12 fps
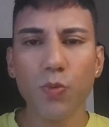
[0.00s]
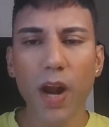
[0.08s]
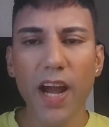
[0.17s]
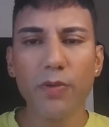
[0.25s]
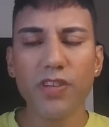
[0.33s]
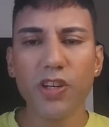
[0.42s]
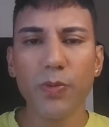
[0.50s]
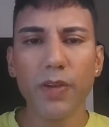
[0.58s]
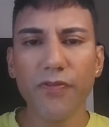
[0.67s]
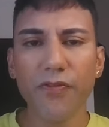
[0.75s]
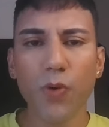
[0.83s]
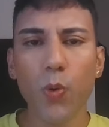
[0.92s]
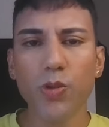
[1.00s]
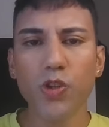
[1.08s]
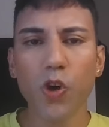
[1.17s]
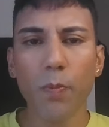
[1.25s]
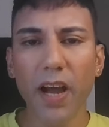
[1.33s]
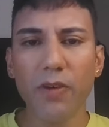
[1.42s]
ground and you enforce
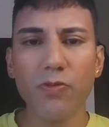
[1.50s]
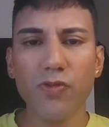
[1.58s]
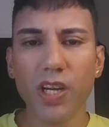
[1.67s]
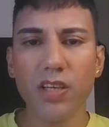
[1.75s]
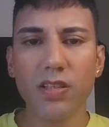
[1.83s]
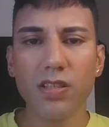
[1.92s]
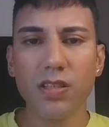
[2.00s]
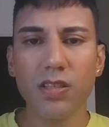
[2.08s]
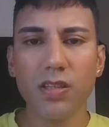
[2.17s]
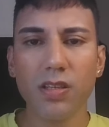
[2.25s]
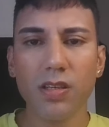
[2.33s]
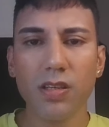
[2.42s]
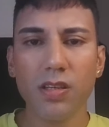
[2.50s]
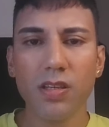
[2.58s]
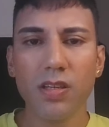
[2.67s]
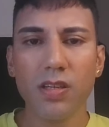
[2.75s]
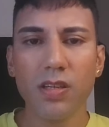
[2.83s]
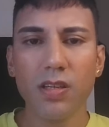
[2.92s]
your boundaries,
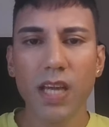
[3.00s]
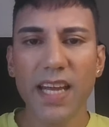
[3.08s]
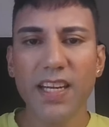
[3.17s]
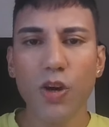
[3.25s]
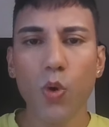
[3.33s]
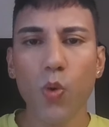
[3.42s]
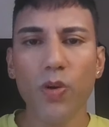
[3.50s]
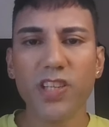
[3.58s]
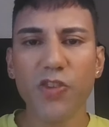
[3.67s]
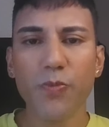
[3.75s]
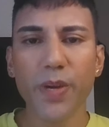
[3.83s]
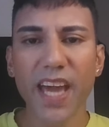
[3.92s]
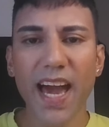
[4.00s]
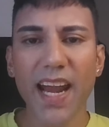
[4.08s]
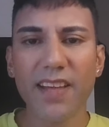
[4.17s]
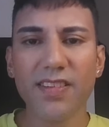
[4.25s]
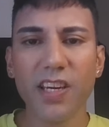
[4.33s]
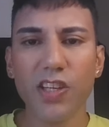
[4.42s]
it causes
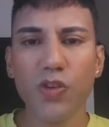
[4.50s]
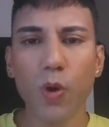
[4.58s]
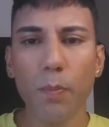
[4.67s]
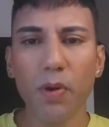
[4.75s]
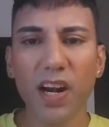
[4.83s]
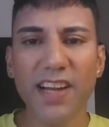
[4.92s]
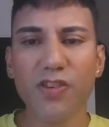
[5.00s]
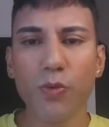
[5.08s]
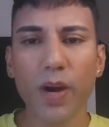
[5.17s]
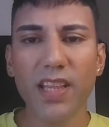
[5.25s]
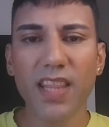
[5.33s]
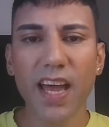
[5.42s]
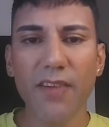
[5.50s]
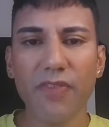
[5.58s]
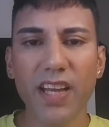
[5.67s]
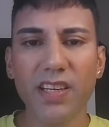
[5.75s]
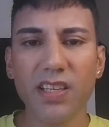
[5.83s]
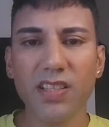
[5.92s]
regality to obliterate their
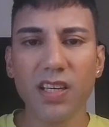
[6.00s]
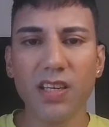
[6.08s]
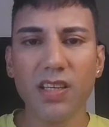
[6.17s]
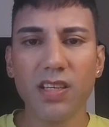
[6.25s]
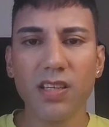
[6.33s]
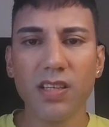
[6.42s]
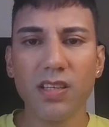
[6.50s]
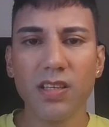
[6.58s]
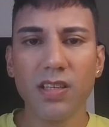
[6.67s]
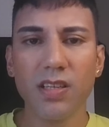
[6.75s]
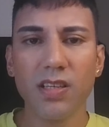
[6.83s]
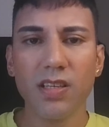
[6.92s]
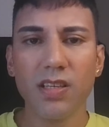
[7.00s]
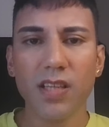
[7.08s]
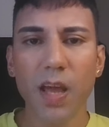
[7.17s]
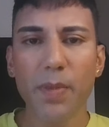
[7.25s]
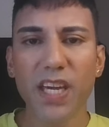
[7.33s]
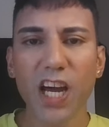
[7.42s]
fantasy.
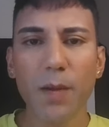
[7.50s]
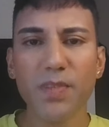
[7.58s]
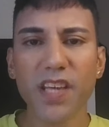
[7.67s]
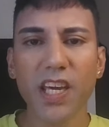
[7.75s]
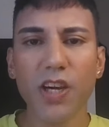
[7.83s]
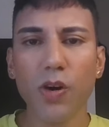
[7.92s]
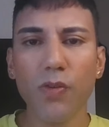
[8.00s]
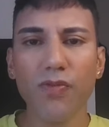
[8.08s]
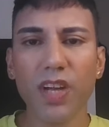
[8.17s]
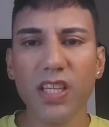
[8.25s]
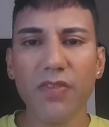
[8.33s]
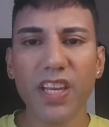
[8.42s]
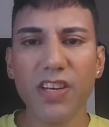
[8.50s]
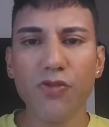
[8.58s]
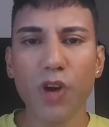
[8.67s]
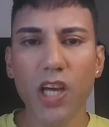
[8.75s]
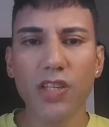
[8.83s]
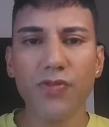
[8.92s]
It becomes a conflict of
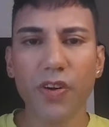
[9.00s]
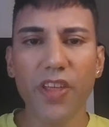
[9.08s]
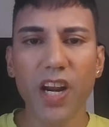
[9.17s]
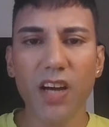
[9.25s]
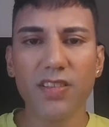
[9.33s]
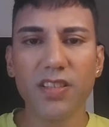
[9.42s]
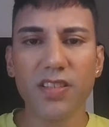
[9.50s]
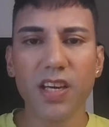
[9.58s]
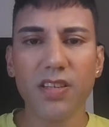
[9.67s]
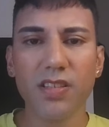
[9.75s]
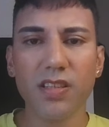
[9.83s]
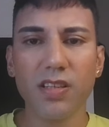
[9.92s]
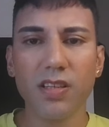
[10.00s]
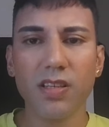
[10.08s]
interest for the narcissist